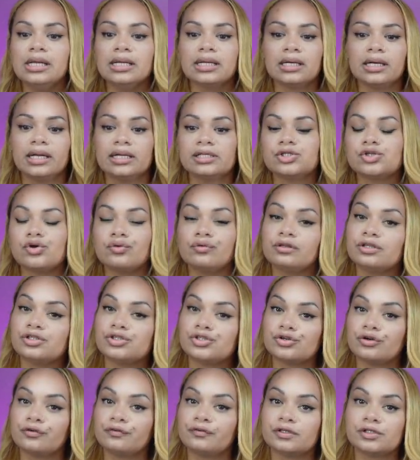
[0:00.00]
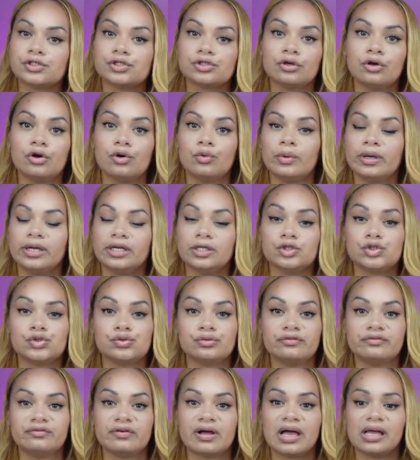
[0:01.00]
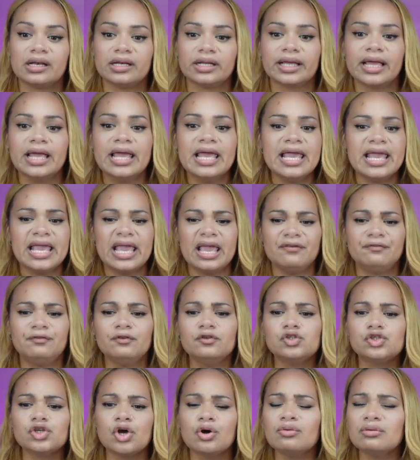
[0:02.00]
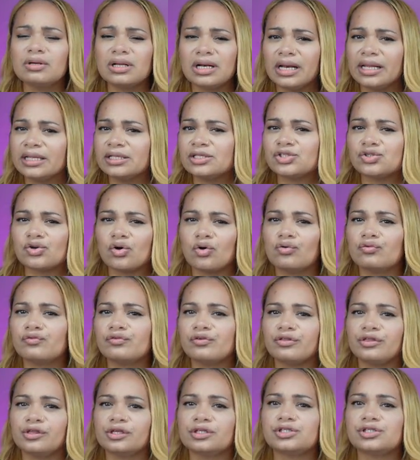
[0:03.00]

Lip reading: cleanse over the surface to go into filing. If you don't cleanse over the